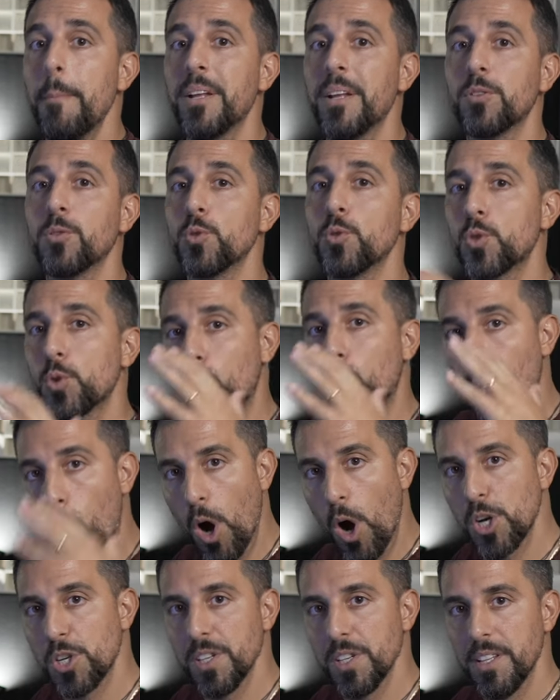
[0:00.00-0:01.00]
meant to
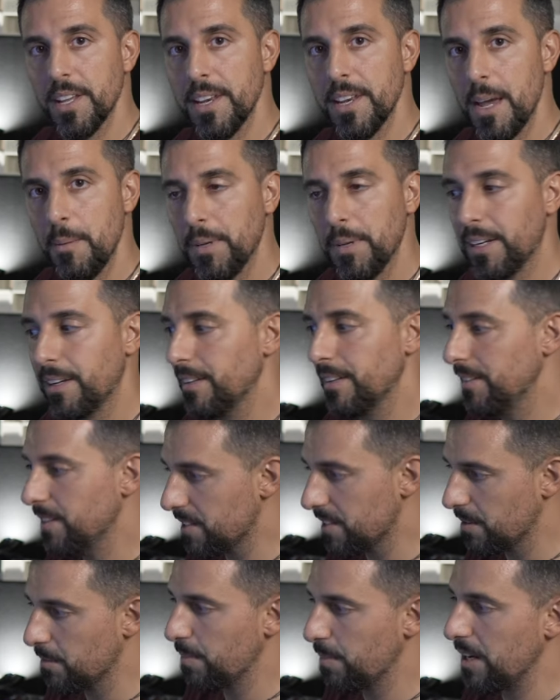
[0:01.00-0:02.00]
squash the dynamic.
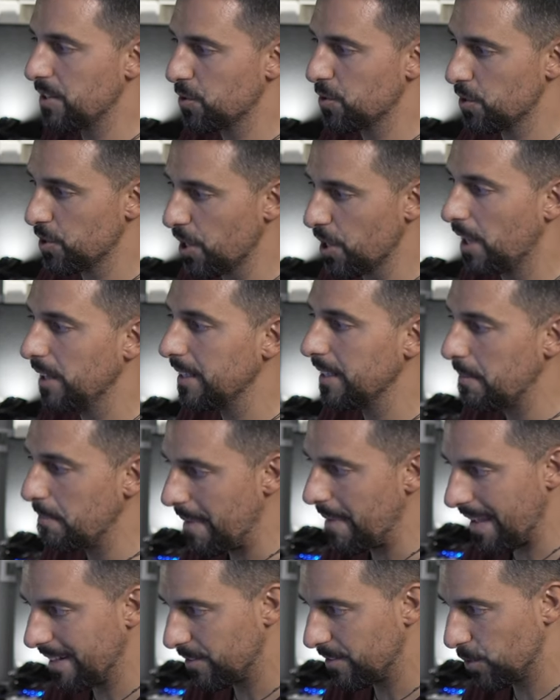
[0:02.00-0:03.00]
This compressor is only
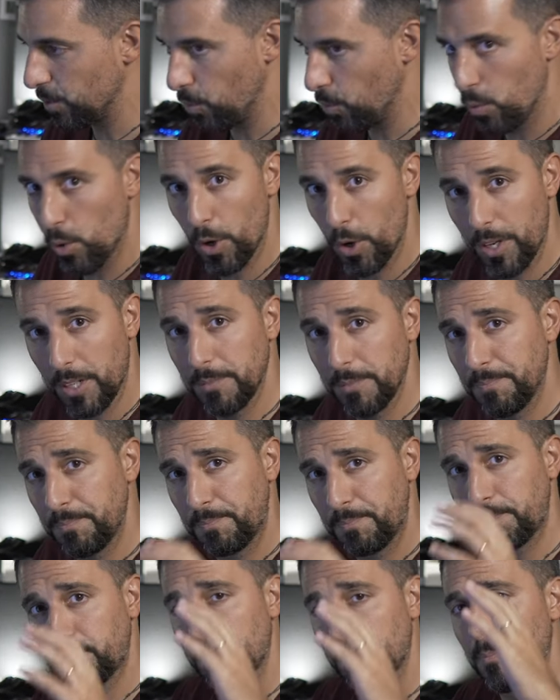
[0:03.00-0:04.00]
meant to work
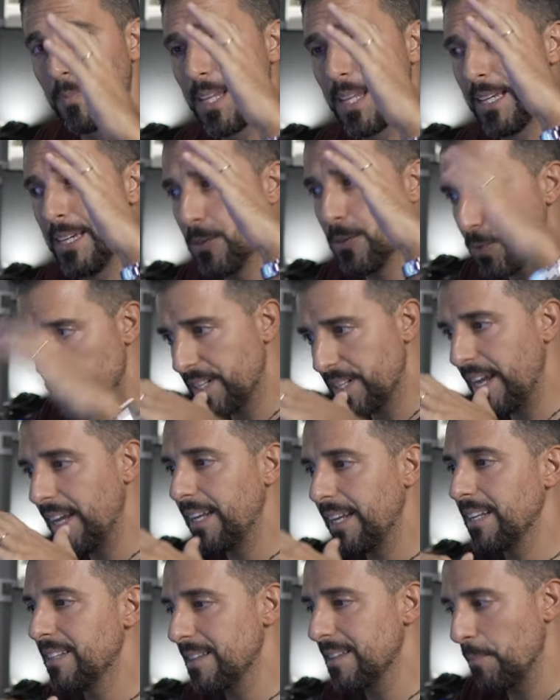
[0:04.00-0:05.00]
in
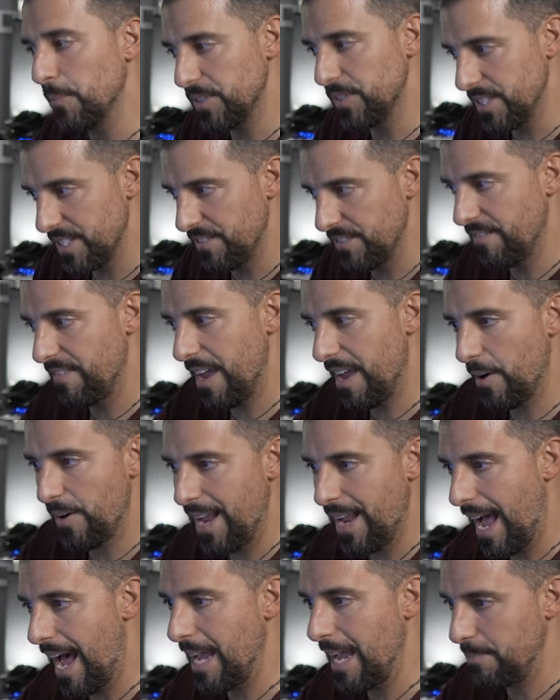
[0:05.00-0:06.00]
retaining some of these
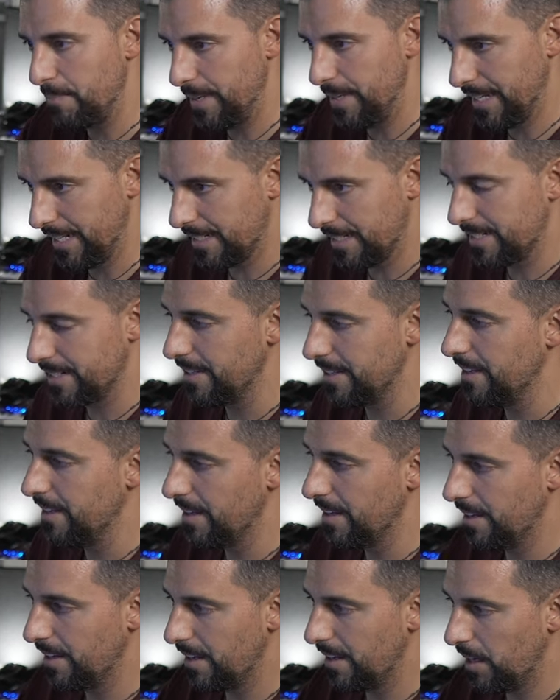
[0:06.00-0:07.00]
very high peaks.
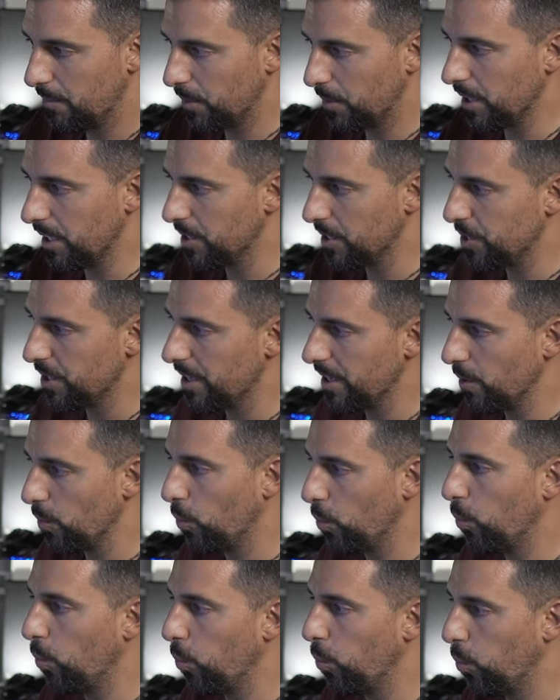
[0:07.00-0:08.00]
I'm gonna let you hear
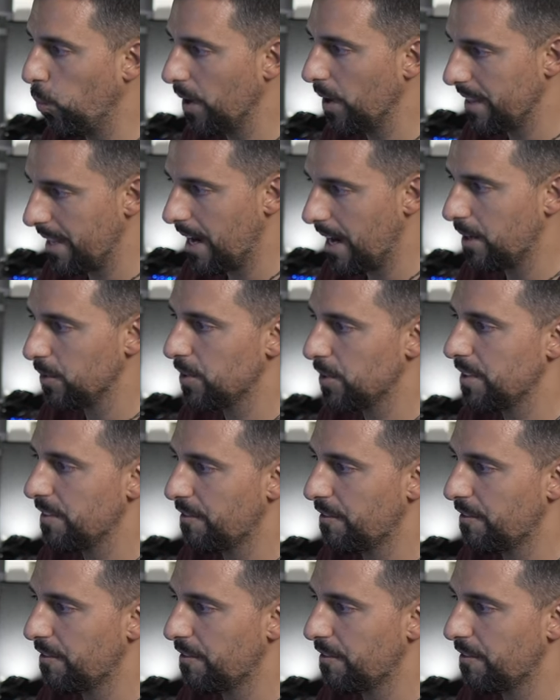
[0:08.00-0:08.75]
without